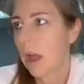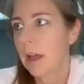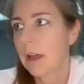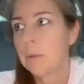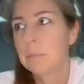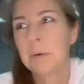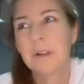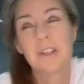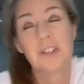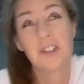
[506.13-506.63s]
I
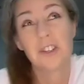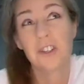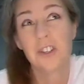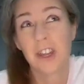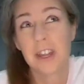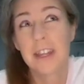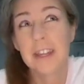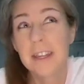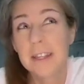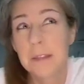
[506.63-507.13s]
could punch
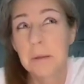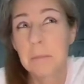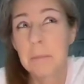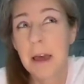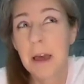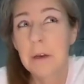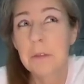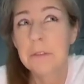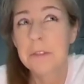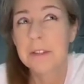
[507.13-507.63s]
Jake in the
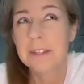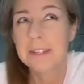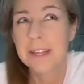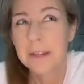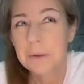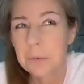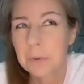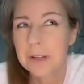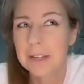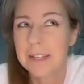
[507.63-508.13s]
mouth and
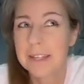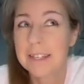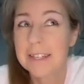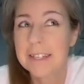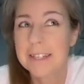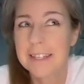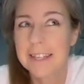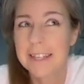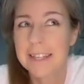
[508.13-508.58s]
take one of his